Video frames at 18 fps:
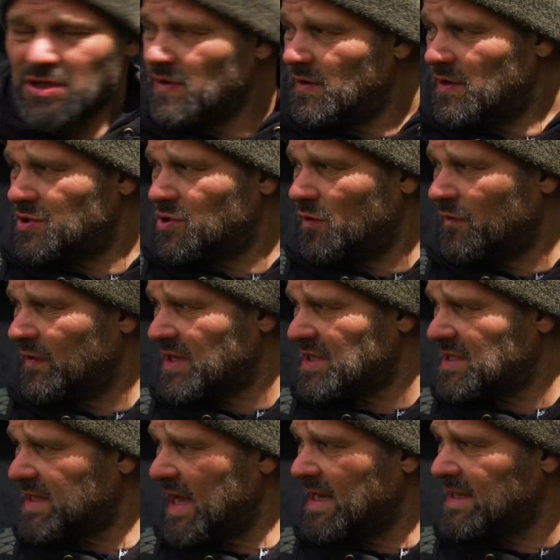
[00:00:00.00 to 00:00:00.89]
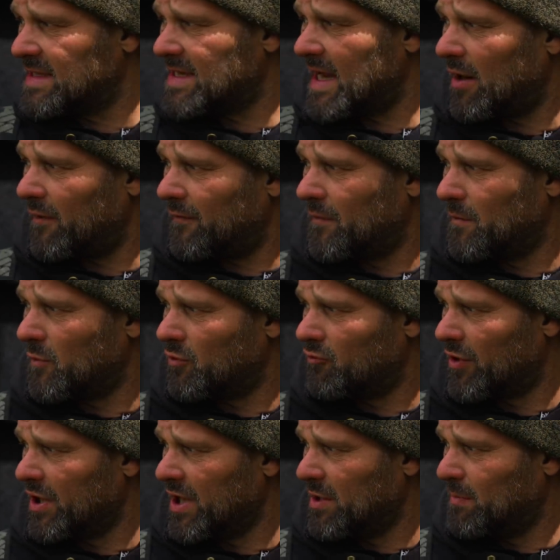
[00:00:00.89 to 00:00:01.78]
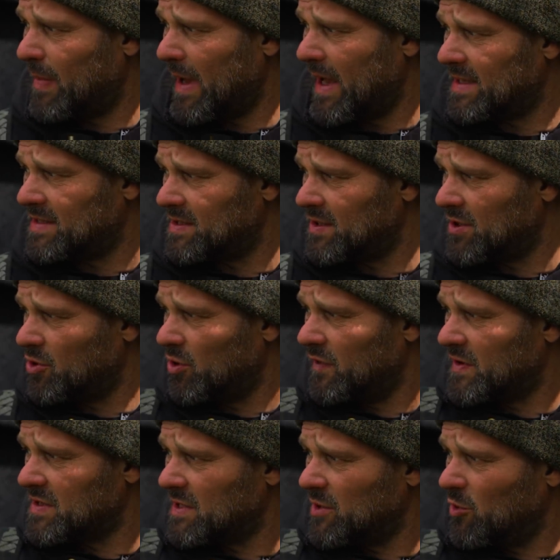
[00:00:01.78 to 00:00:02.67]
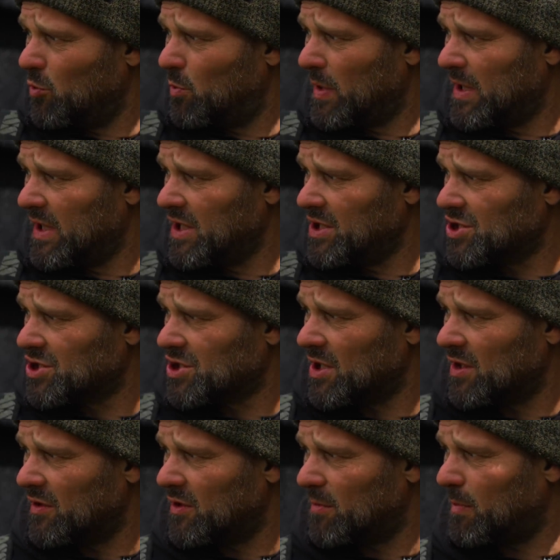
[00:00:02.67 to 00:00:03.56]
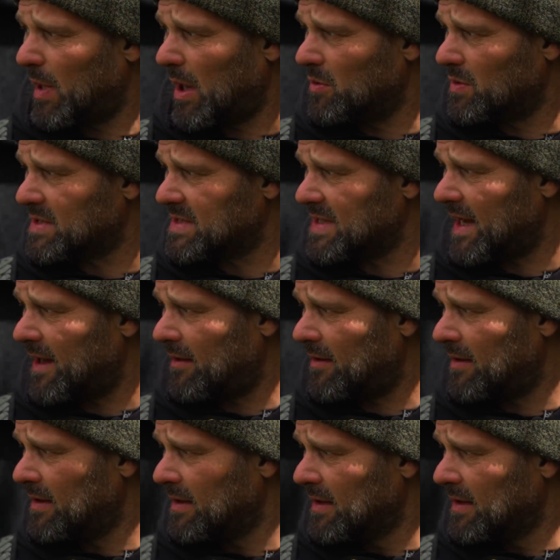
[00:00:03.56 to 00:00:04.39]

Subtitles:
that sort of extends out from the reed beds, and you've got this little peninsula that pokes out,